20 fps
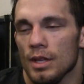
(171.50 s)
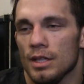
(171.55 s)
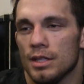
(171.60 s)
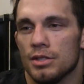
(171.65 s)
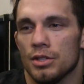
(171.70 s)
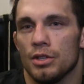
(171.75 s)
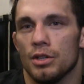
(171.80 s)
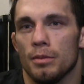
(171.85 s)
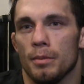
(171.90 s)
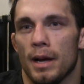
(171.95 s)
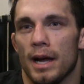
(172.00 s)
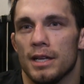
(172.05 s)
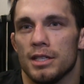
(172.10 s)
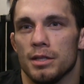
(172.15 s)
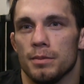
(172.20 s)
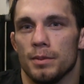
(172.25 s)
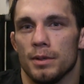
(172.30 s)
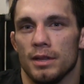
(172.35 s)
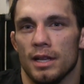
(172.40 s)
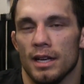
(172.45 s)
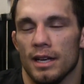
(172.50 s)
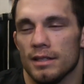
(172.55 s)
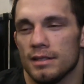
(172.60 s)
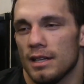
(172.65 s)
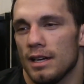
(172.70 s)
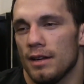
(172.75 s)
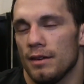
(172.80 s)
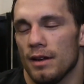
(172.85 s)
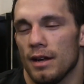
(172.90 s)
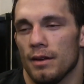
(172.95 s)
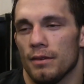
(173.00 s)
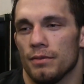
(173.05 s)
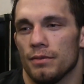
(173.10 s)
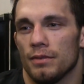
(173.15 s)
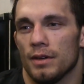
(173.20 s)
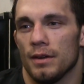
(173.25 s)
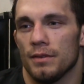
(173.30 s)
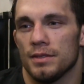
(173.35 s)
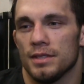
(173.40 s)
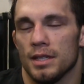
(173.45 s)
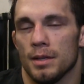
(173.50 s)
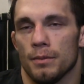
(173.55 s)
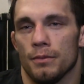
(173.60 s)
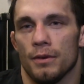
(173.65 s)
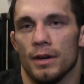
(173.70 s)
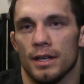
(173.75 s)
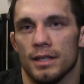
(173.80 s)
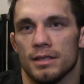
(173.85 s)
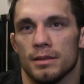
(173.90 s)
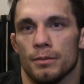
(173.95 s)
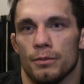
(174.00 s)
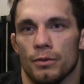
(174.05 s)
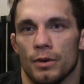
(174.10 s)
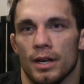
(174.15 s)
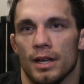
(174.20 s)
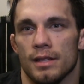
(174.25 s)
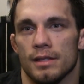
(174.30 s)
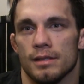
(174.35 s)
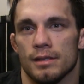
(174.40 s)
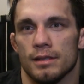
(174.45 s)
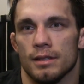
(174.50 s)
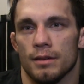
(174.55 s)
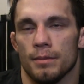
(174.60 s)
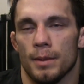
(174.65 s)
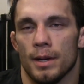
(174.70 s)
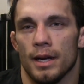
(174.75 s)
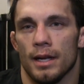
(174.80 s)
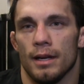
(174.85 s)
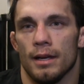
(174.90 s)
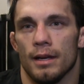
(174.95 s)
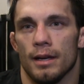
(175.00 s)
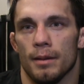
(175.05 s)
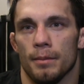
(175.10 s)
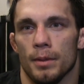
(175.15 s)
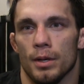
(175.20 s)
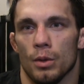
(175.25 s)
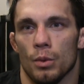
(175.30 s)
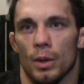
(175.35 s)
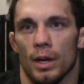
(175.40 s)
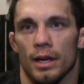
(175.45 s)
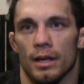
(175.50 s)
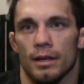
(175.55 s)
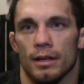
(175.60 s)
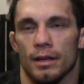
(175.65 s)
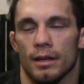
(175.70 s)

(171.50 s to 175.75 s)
It's a good matchup, but like I said, I've seen him fight some friends of mine at middleweight,